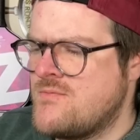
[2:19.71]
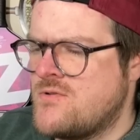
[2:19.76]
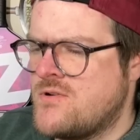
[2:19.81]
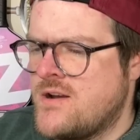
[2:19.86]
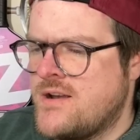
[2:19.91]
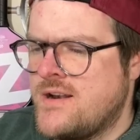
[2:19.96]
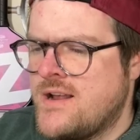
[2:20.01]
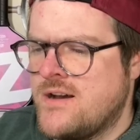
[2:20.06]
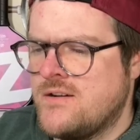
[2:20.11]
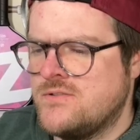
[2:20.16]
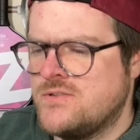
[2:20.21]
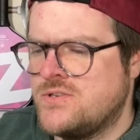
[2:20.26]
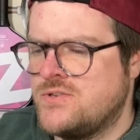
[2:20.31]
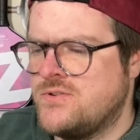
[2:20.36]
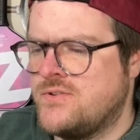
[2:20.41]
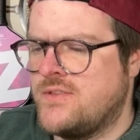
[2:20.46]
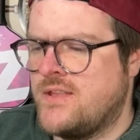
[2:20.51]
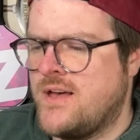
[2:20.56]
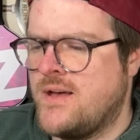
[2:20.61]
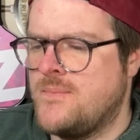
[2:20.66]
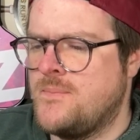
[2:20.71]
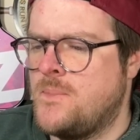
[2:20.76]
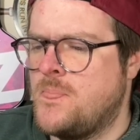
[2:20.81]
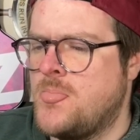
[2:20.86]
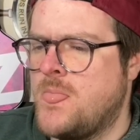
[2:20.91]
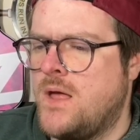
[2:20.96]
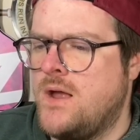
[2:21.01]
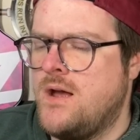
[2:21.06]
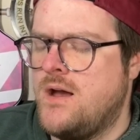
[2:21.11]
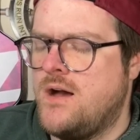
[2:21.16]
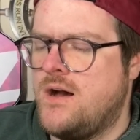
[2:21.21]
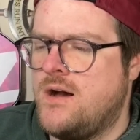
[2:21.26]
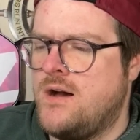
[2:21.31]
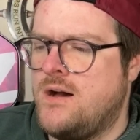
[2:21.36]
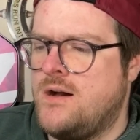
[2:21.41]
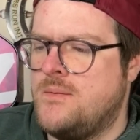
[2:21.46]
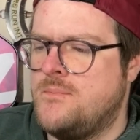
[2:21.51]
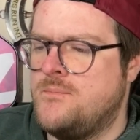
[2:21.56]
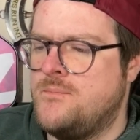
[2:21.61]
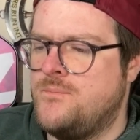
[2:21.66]
right now. I was doing that.
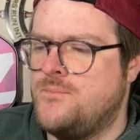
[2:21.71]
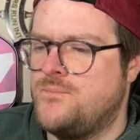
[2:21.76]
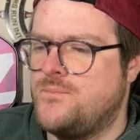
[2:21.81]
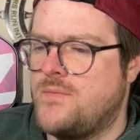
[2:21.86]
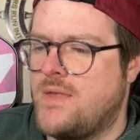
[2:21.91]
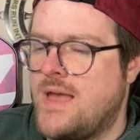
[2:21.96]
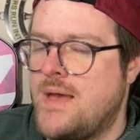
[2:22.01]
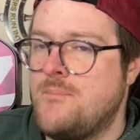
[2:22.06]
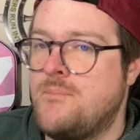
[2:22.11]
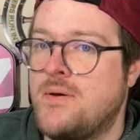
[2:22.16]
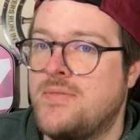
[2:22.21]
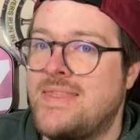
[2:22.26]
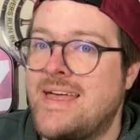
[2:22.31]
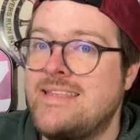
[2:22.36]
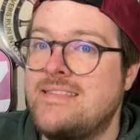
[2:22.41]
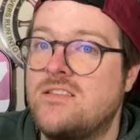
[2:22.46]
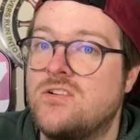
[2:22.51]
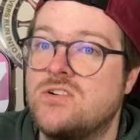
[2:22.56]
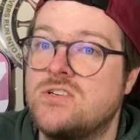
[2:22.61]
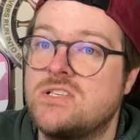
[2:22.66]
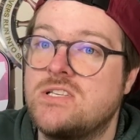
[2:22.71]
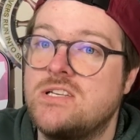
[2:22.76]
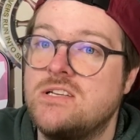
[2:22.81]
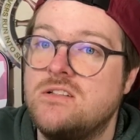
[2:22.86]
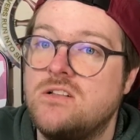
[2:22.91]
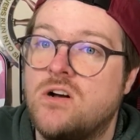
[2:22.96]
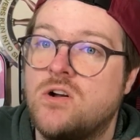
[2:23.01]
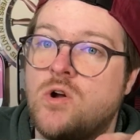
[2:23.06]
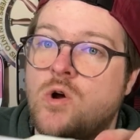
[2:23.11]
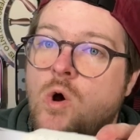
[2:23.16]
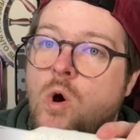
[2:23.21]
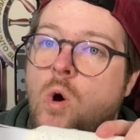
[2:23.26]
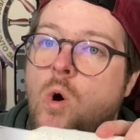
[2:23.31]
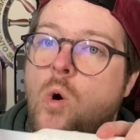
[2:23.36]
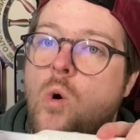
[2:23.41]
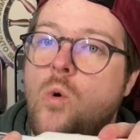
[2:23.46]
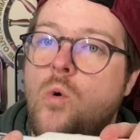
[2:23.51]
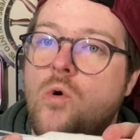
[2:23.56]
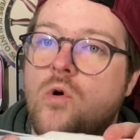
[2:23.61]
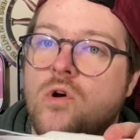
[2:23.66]
But then there's still a
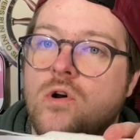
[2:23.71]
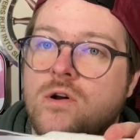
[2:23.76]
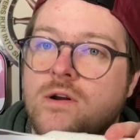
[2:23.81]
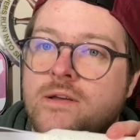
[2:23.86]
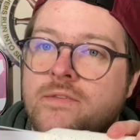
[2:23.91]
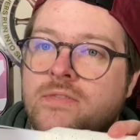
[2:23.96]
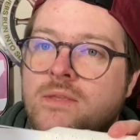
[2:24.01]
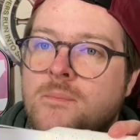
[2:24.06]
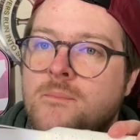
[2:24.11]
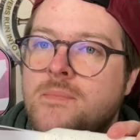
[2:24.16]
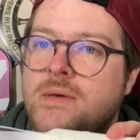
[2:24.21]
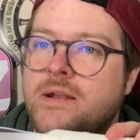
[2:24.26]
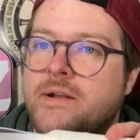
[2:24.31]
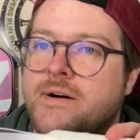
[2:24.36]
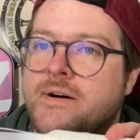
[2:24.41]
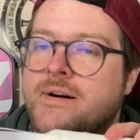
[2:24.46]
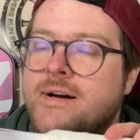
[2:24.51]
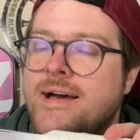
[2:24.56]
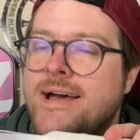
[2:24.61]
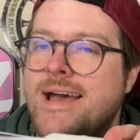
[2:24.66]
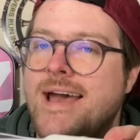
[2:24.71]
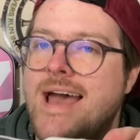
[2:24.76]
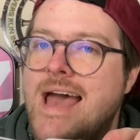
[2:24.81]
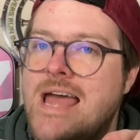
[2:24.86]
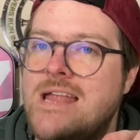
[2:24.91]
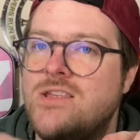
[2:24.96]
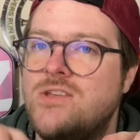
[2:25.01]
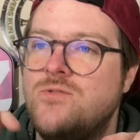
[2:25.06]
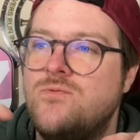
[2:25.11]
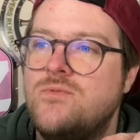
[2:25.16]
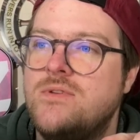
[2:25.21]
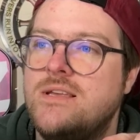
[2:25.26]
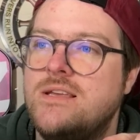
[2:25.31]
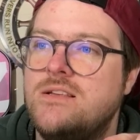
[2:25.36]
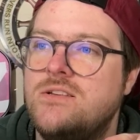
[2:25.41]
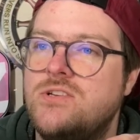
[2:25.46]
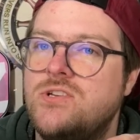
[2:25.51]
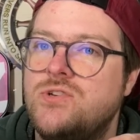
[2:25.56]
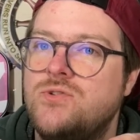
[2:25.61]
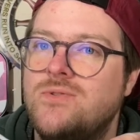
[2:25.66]
core in the middle, and you
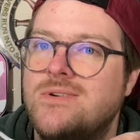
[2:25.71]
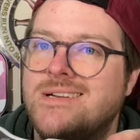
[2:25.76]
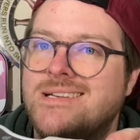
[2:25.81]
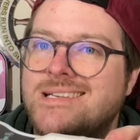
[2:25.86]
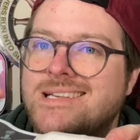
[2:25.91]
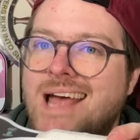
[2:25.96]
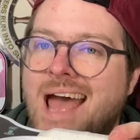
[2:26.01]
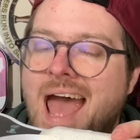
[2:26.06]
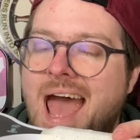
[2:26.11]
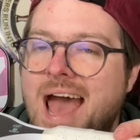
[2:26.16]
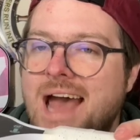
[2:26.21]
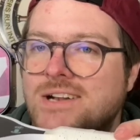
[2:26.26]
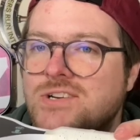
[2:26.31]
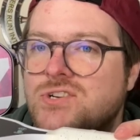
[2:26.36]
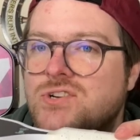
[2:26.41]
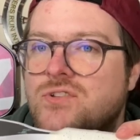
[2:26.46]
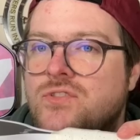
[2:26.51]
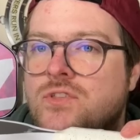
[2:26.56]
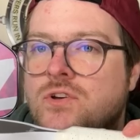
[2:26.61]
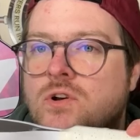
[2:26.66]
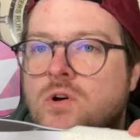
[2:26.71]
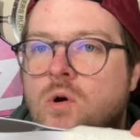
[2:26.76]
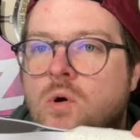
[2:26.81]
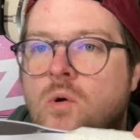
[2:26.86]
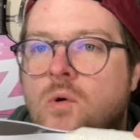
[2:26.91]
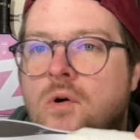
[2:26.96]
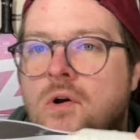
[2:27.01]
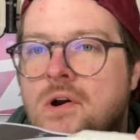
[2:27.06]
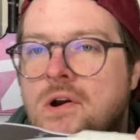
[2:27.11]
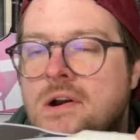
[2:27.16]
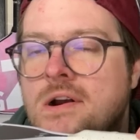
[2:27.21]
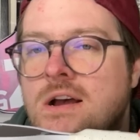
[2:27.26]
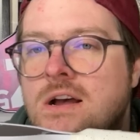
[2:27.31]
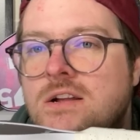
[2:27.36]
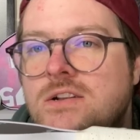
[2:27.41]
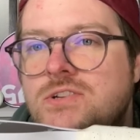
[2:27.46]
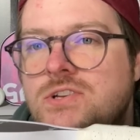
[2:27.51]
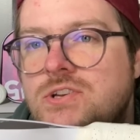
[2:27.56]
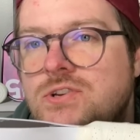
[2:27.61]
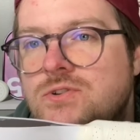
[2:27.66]
need to attach the core
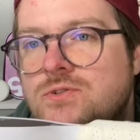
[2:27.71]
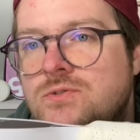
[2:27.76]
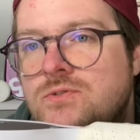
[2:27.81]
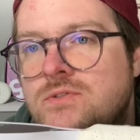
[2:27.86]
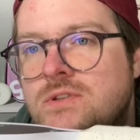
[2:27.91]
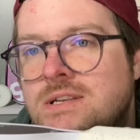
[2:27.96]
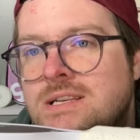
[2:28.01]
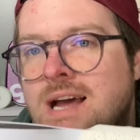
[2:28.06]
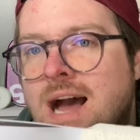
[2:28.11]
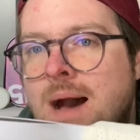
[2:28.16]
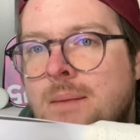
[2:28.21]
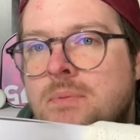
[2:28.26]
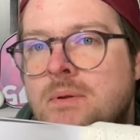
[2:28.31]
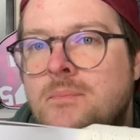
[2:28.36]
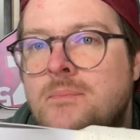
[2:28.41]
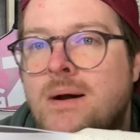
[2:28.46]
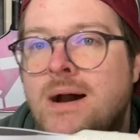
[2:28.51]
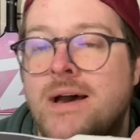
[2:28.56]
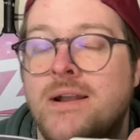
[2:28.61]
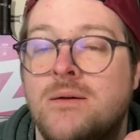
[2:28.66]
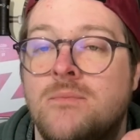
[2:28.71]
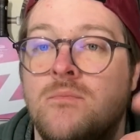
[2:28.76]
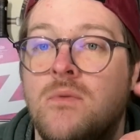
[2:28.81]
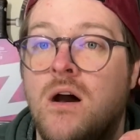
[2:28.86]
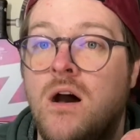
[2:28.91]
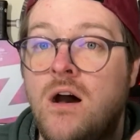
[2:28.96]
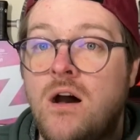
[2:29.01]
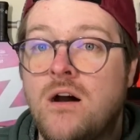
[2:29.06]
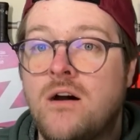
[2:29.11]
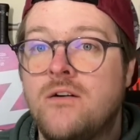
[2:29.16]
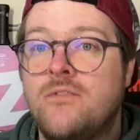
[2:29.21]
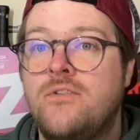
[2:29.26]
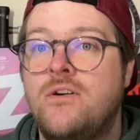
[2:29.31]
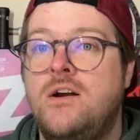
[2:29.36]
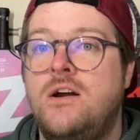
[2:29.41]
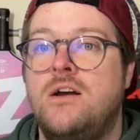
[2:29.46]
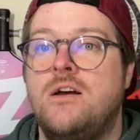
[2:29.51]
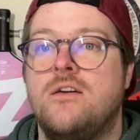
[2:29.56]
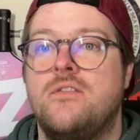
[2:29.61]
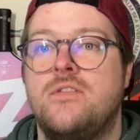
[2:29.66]
to the top and bottom of
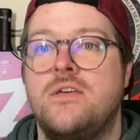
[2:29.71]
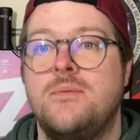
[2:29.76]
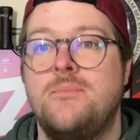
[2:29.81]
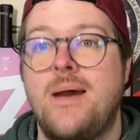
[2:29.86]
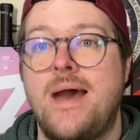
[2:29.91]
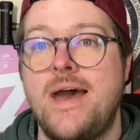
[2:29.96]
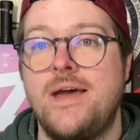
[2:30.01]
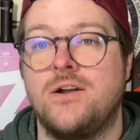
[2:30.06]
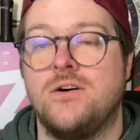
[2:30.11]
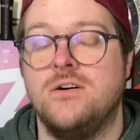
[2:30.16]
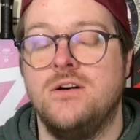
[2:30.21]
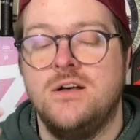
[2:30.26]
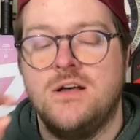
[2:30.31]
the paddle.